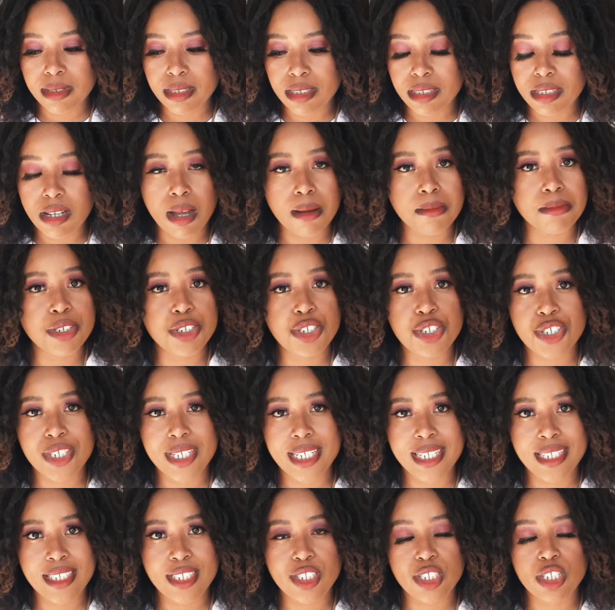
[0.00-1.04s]

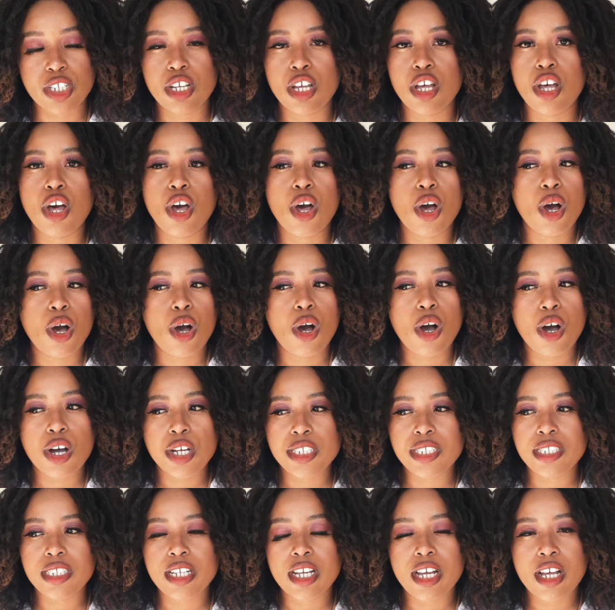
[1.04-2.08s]
dormitories,
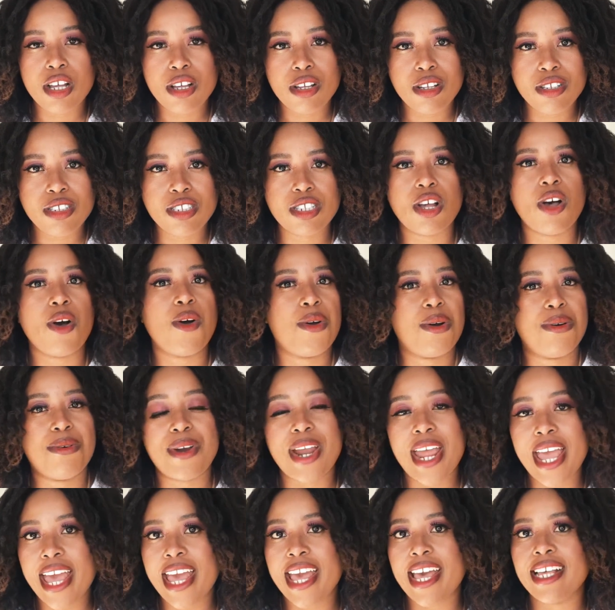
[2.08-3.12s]
hostels, or
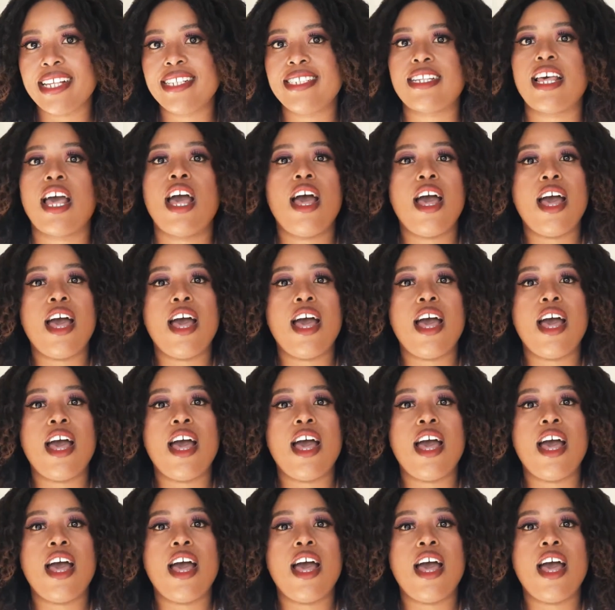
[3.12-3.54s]
res.